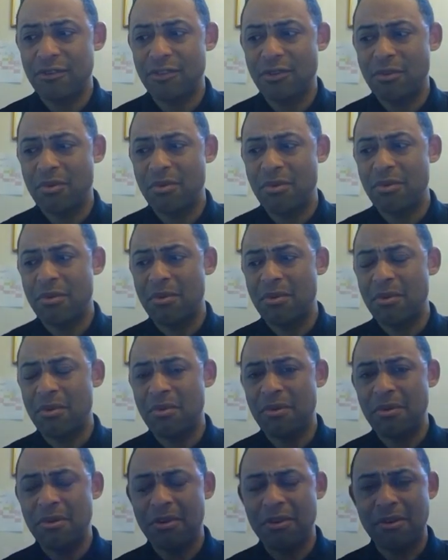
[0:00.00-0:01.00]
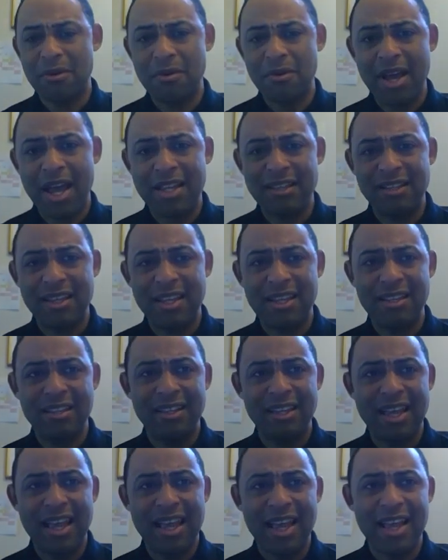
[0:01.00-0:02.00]
So, I
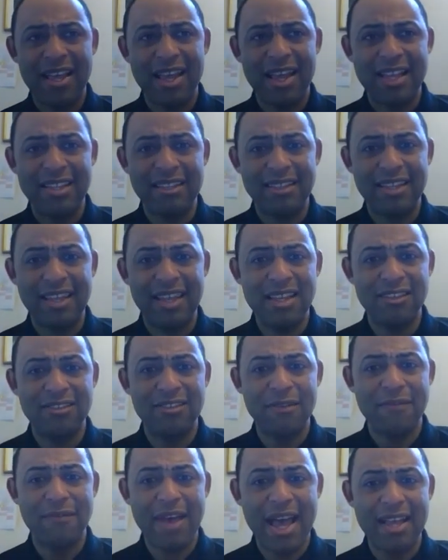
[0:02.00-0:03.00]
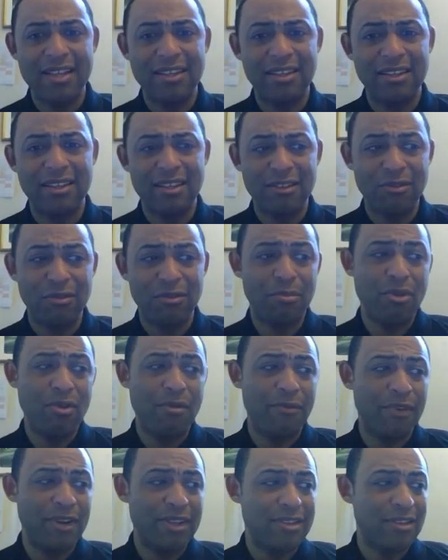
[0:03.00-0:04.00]
think the Vatican or
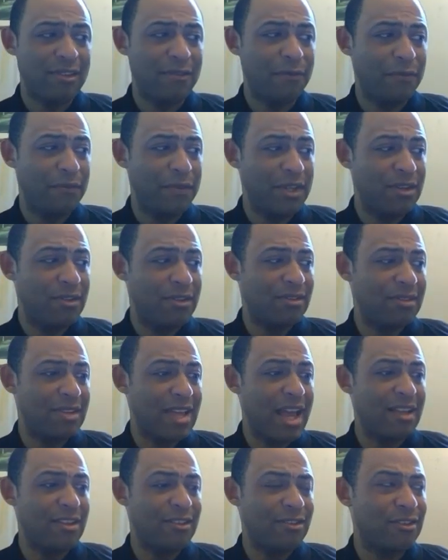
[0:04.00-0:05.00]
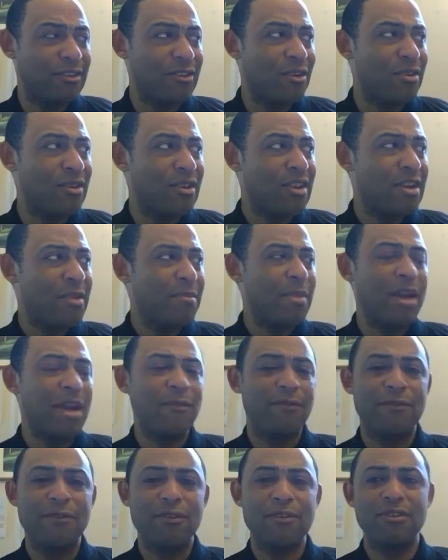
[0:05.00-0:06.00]
Pope Francis fears that, by
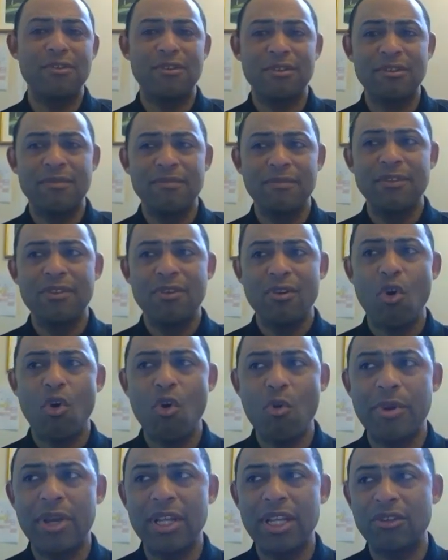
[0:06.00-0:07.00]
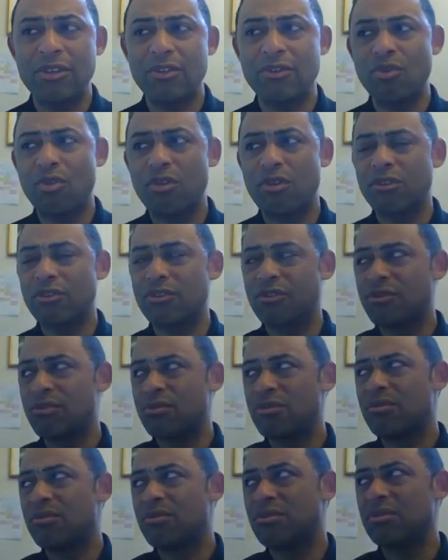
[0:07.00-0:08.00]
further opening the door
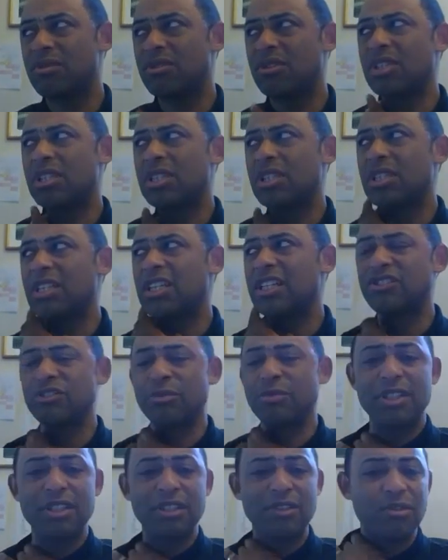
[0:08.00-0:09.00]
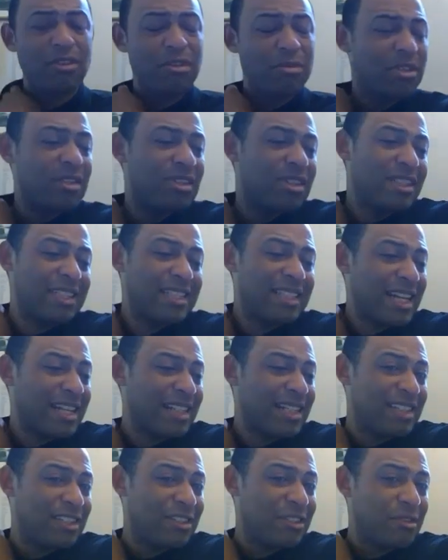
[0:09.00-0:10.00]
to LGBTQ community,
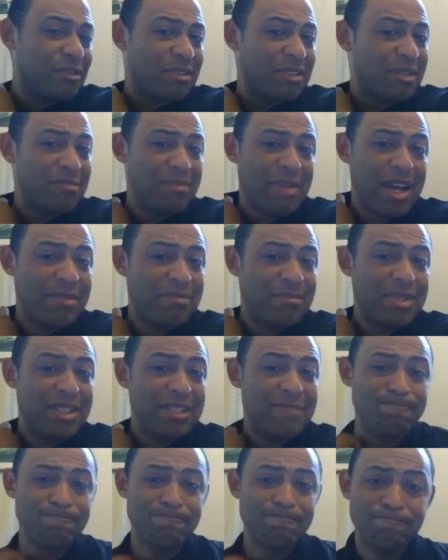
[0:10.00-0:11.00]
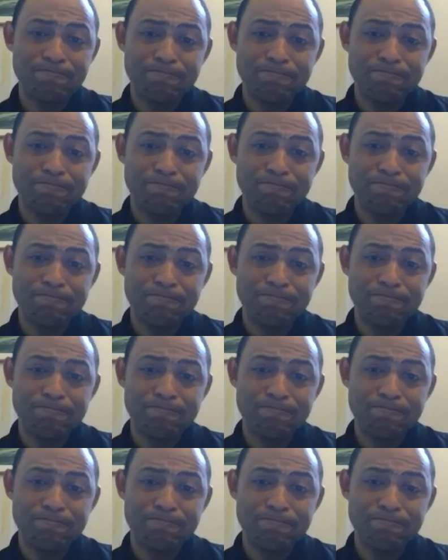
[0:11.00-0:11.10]
that, there might be,